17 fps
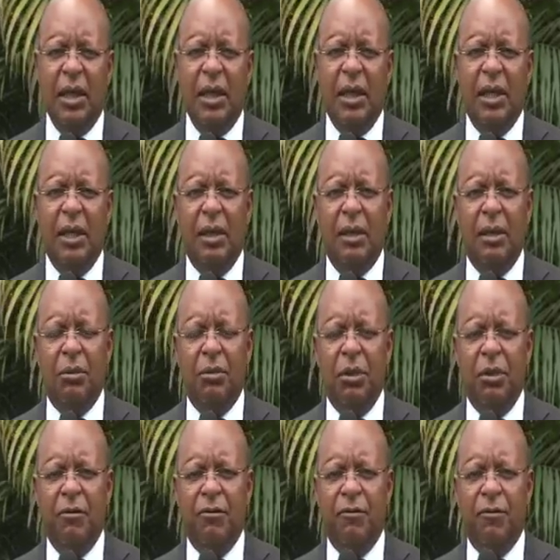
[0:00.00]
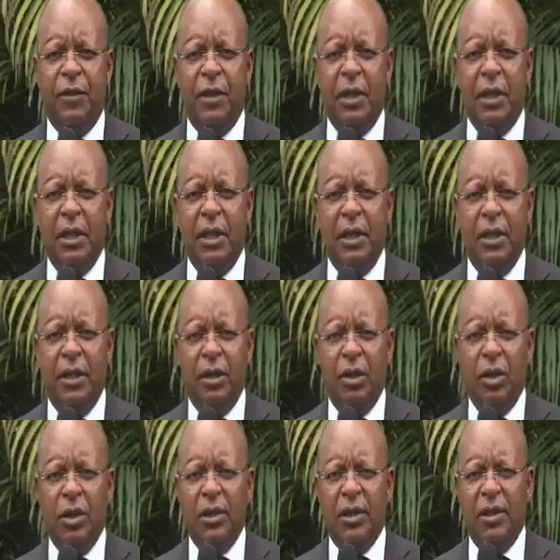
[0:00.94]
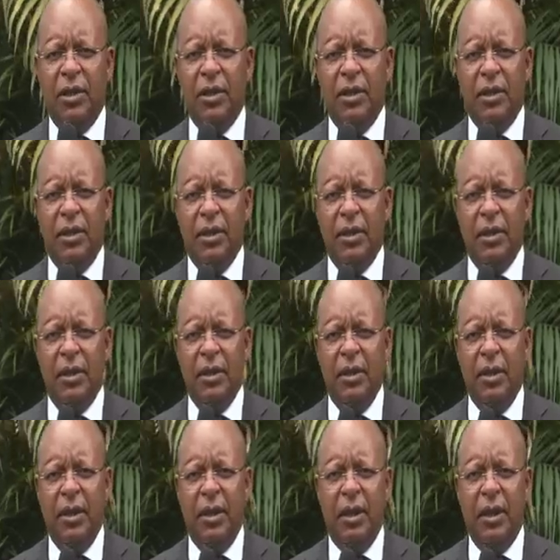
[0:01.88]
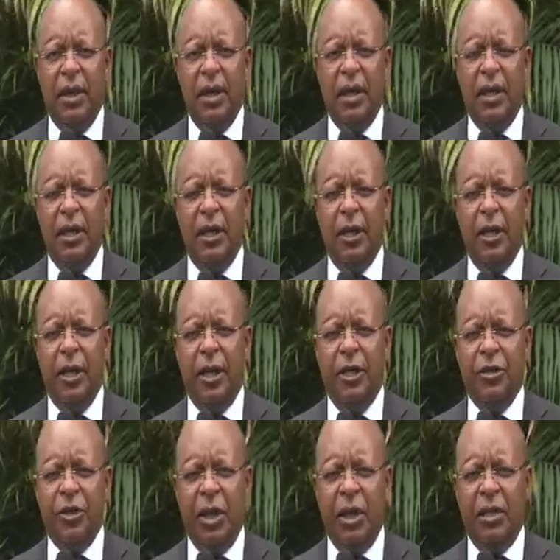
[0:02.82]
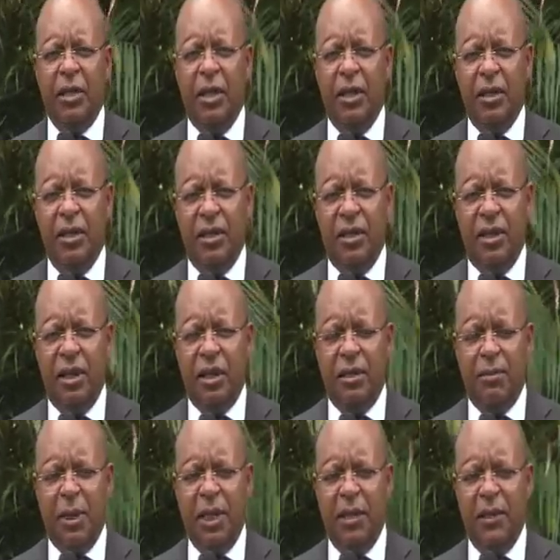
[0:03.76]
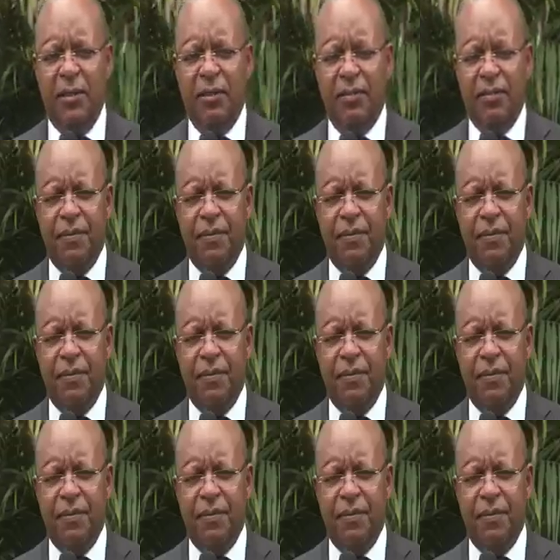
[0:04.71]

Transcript: Uh, we've uh, lost a great statesman,